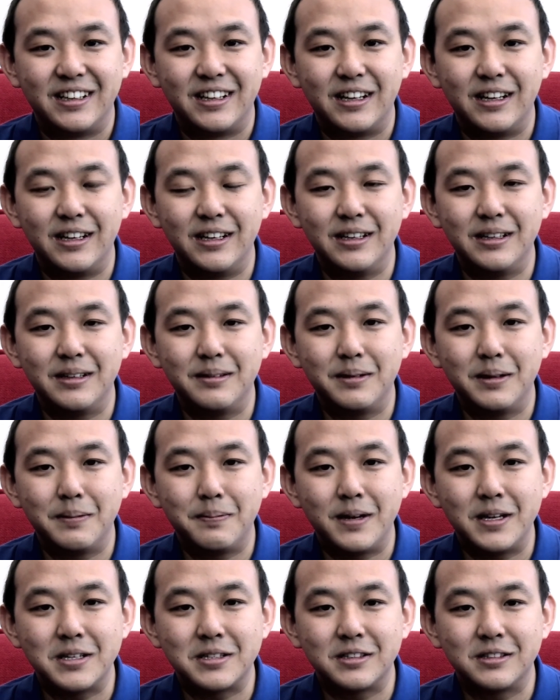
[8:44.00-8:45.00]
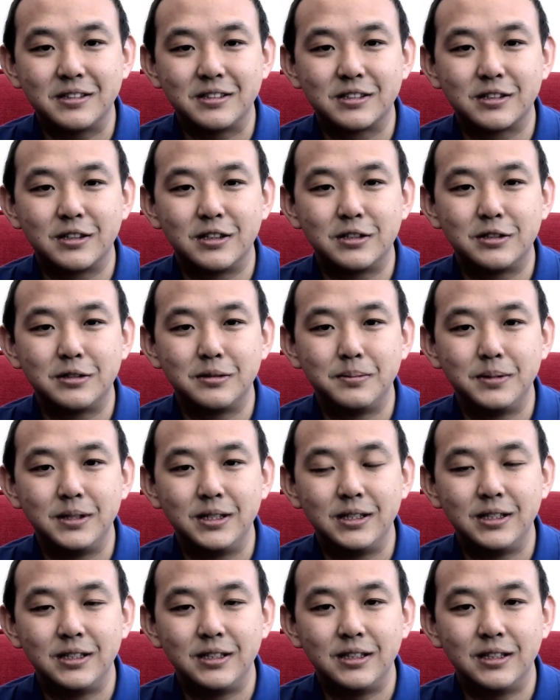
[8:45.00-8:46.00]
My passion has got to
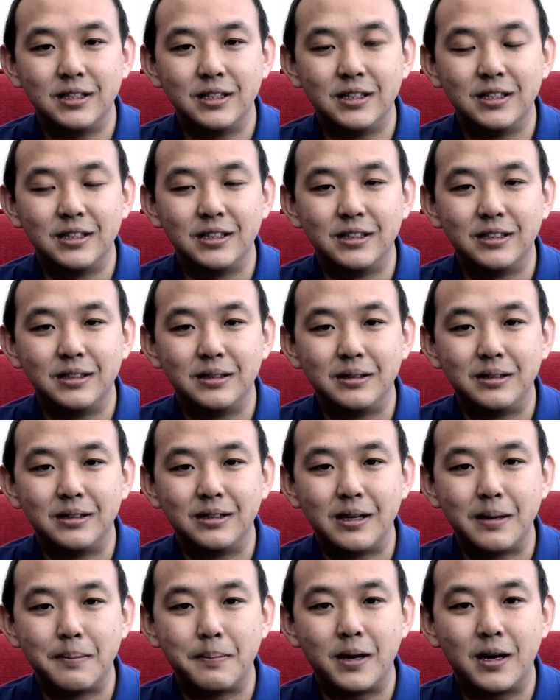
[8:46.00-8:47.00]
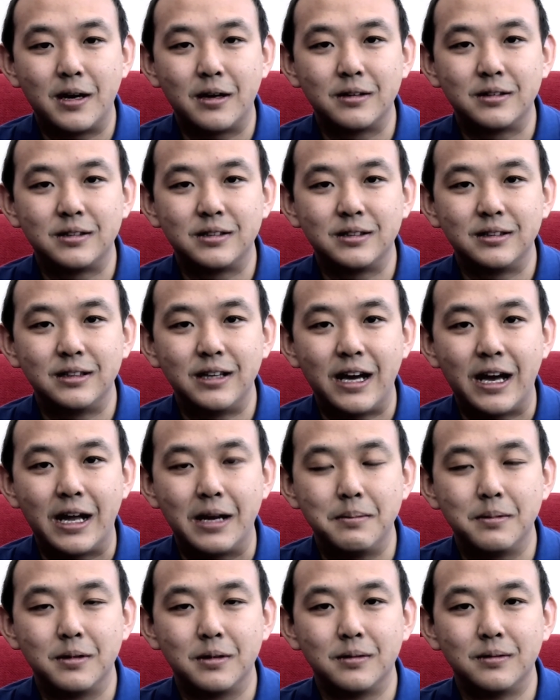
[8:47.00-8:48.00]
be about
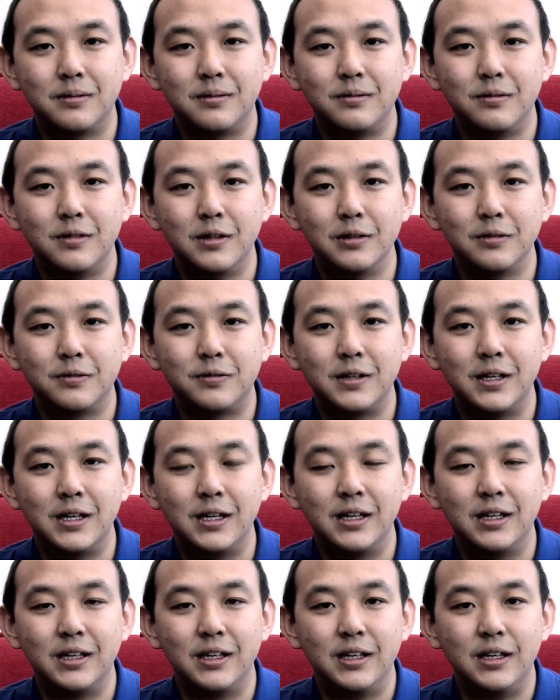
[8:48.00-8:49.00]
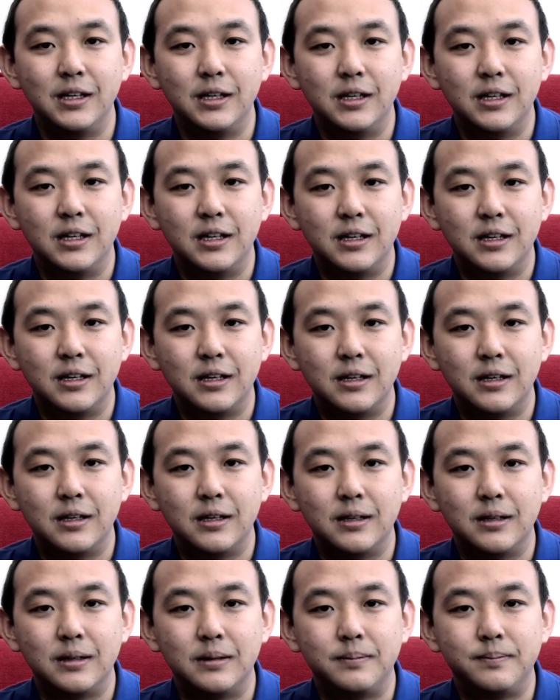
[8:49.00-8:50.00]
animal welfare.
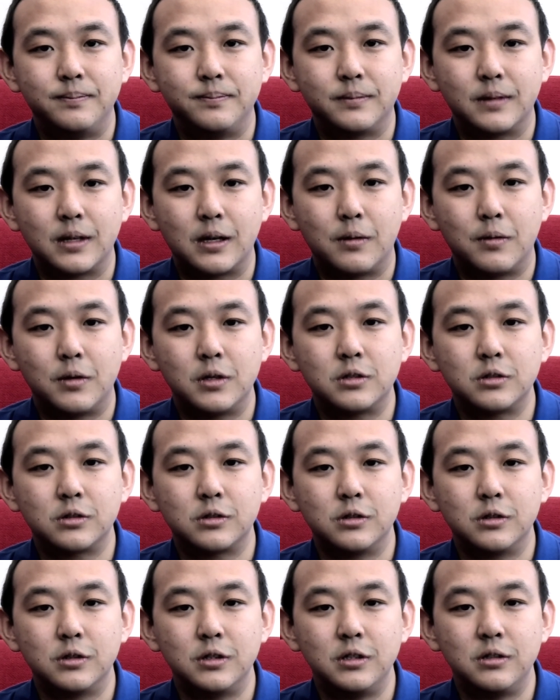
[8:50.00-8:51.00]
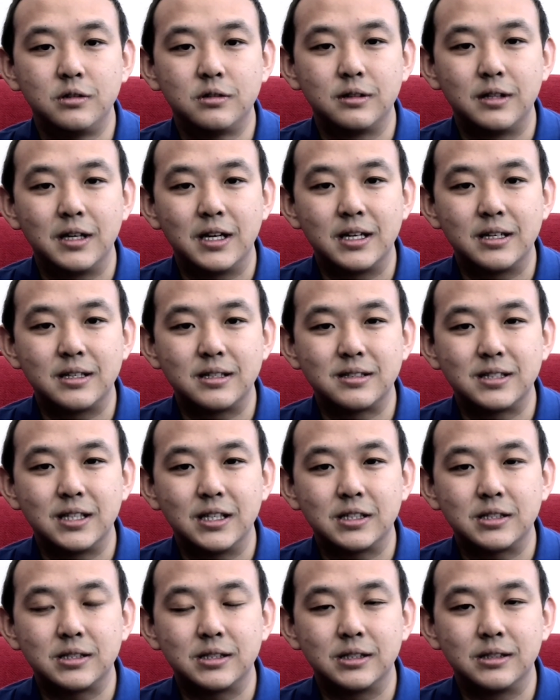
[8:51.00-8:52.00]
I want to go into that
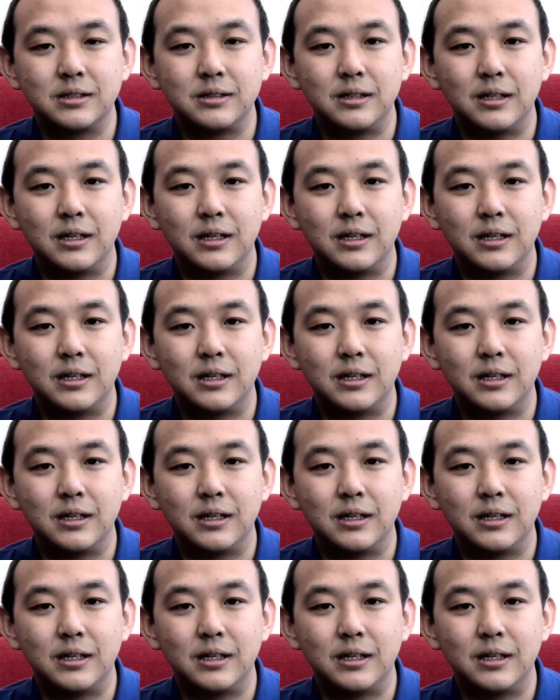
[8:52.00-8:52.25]
section.